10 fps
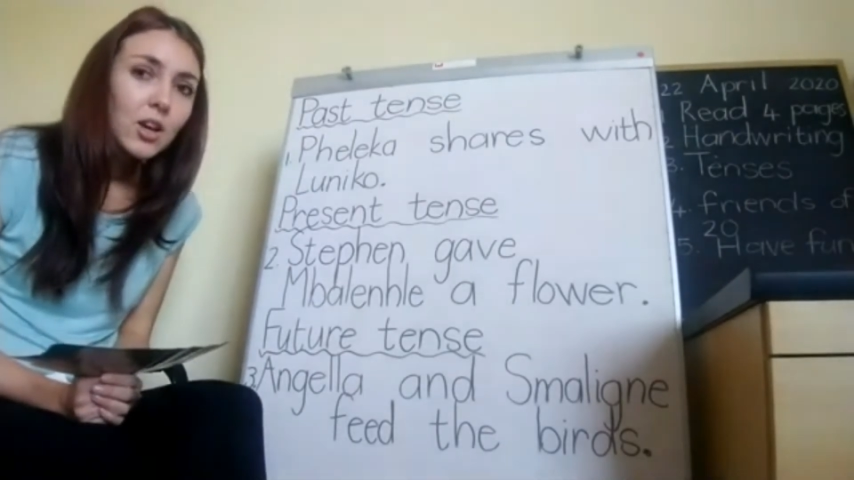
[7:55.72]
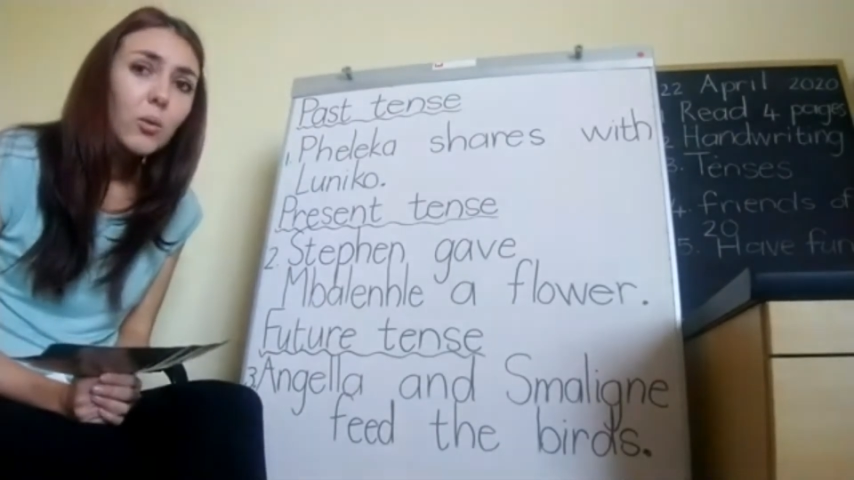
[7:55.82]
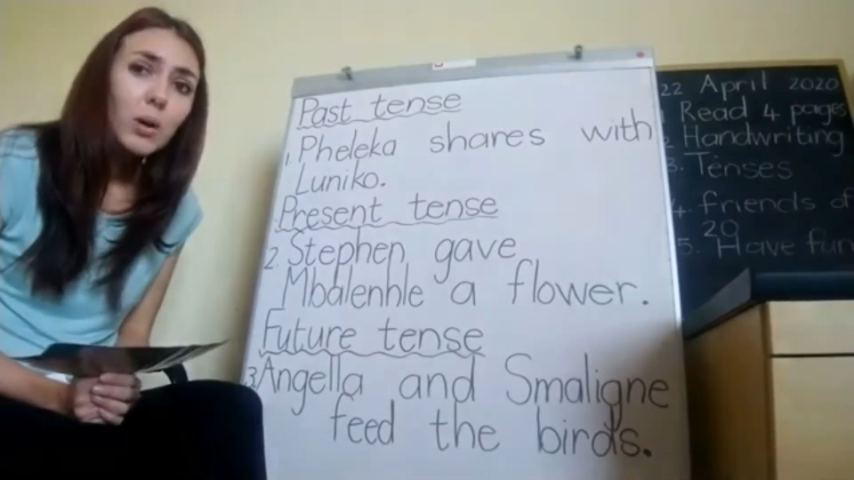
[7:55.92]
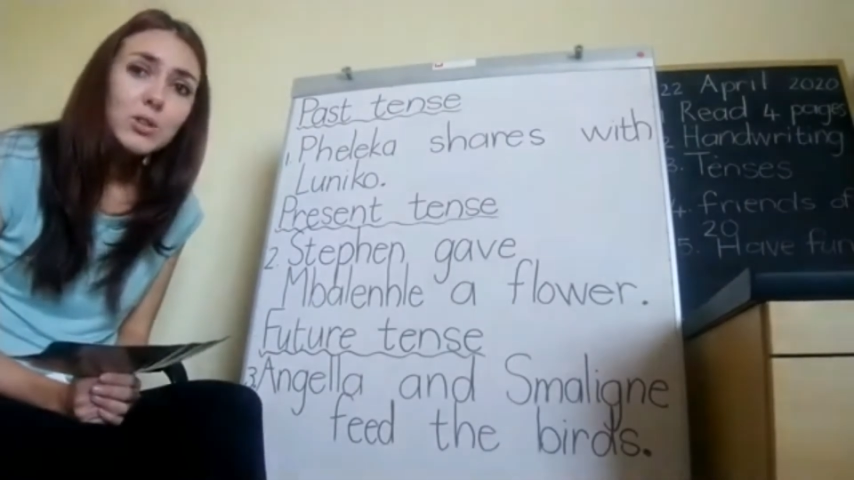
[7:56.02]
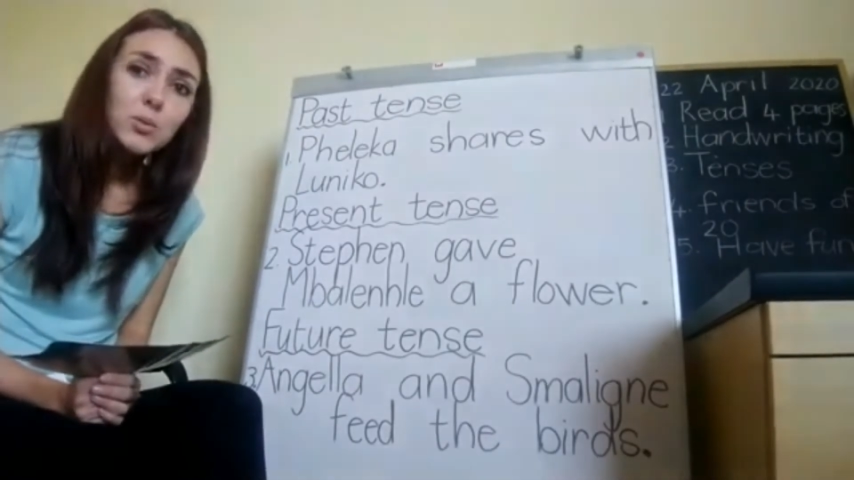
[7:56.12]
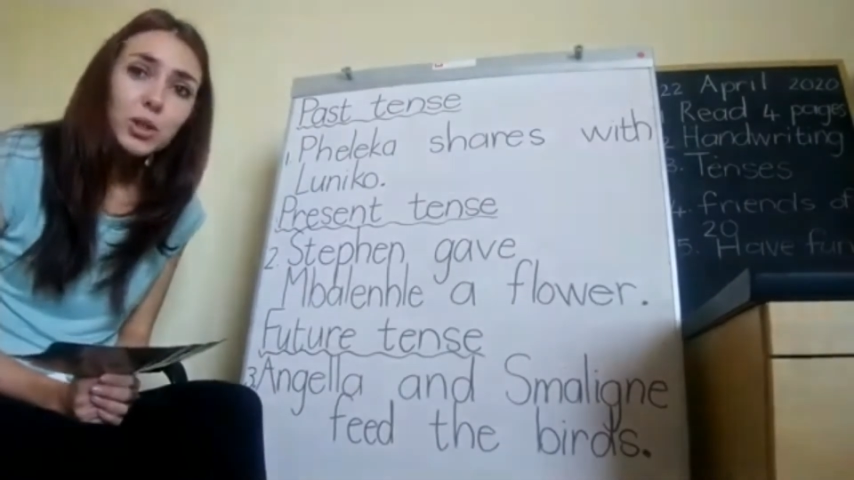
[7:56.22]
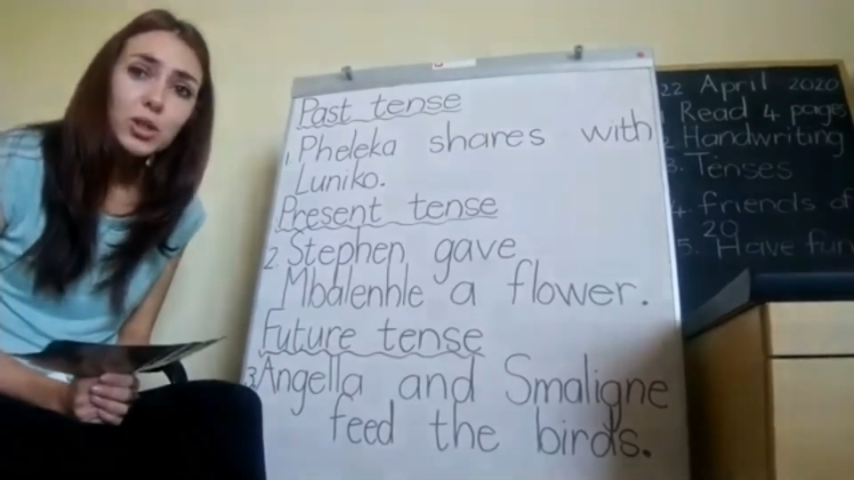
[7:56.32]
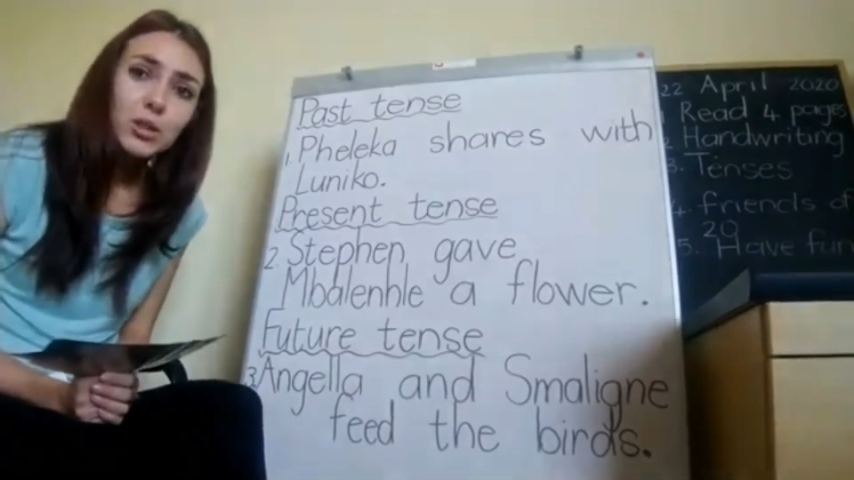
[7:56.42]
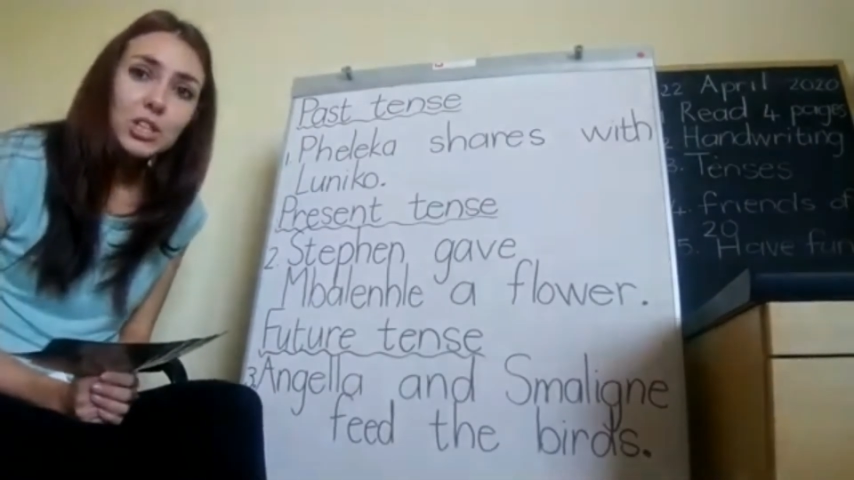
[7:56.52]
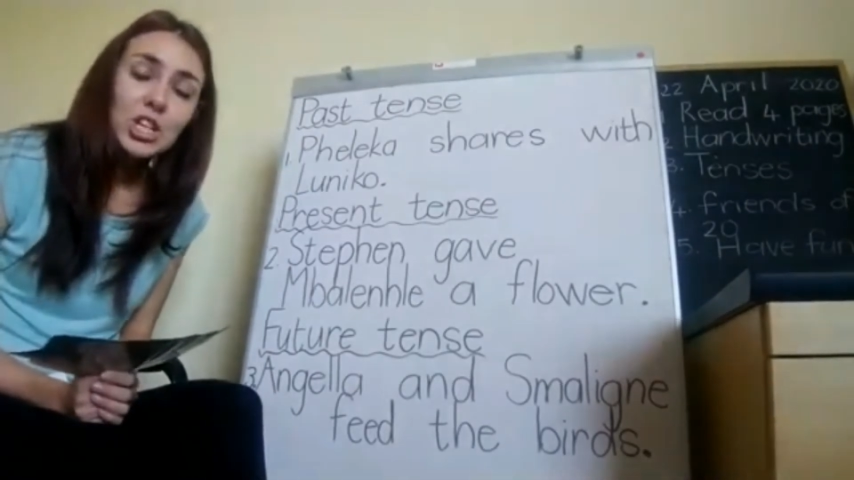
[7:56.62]
What word
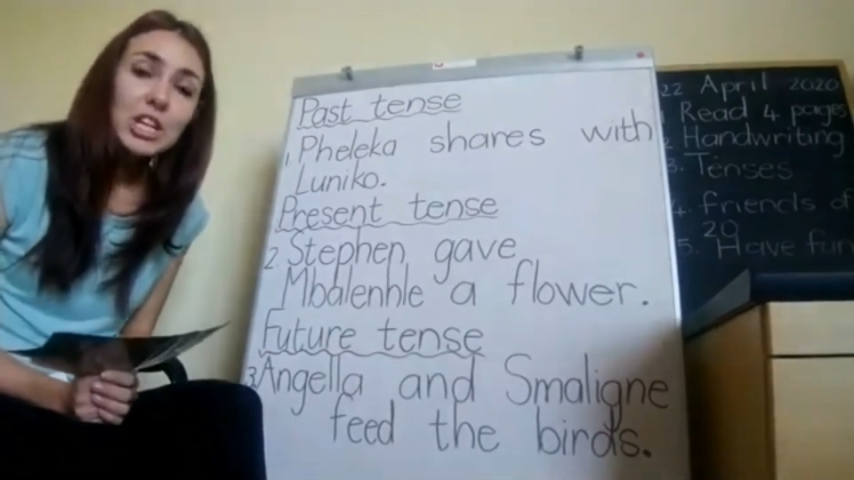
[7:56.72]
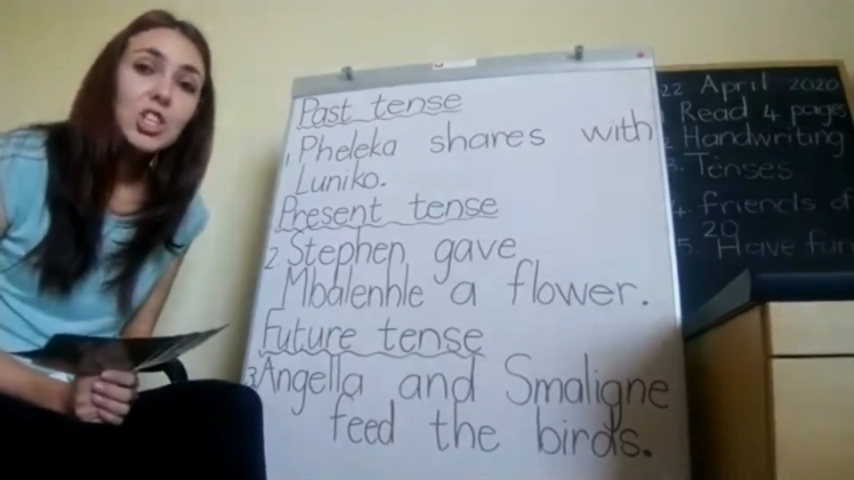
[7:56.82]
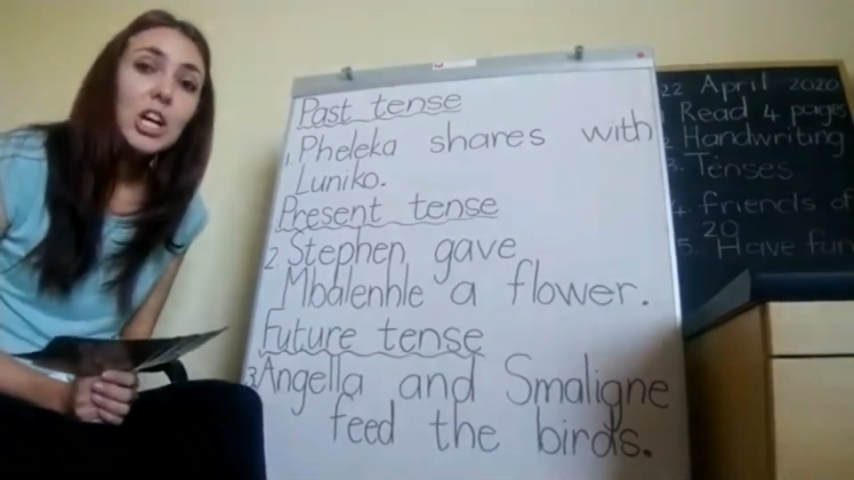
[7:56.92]
do I change?